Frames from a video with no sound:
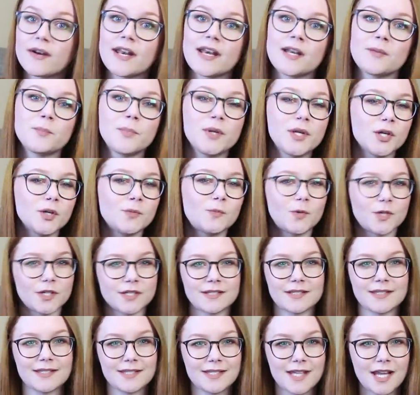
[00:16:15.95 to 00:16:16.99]
and appear more
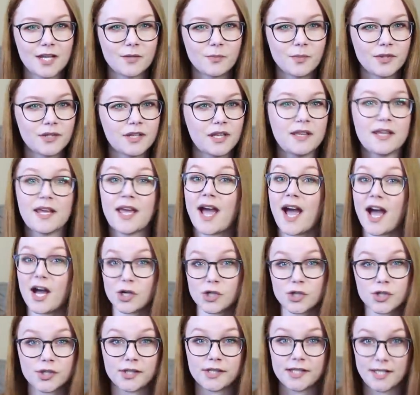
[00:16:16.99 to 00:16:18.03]
sustainable than they
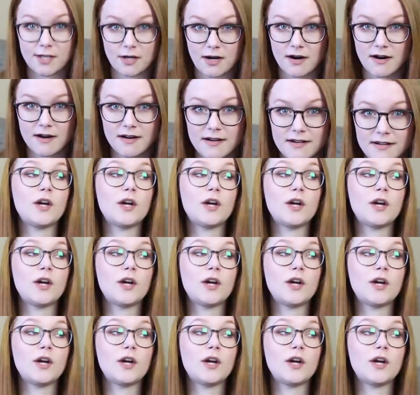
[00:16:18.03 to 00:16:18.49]
actually are.